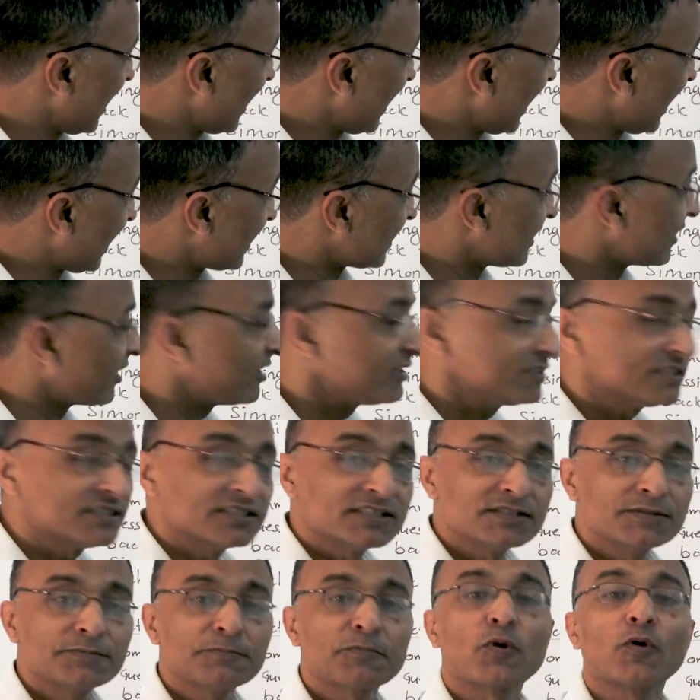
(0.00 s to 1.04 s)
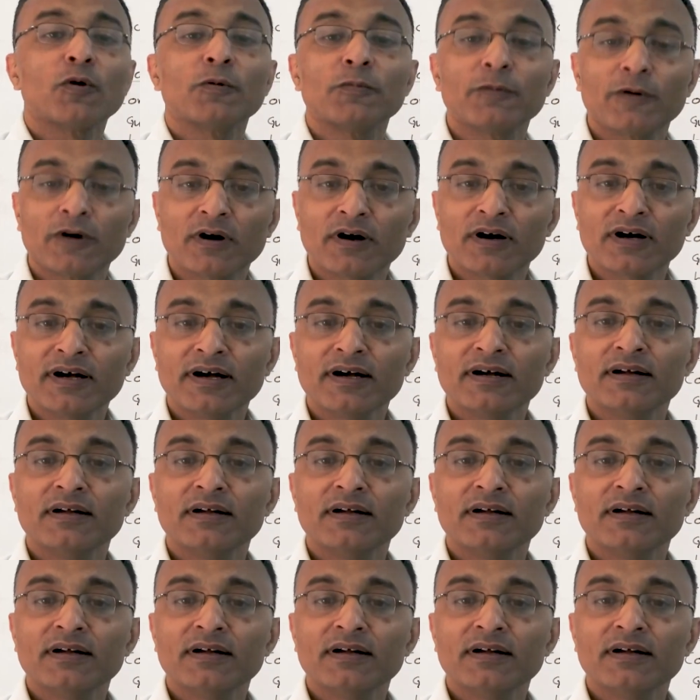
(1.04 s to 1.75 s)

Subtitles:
are not proper,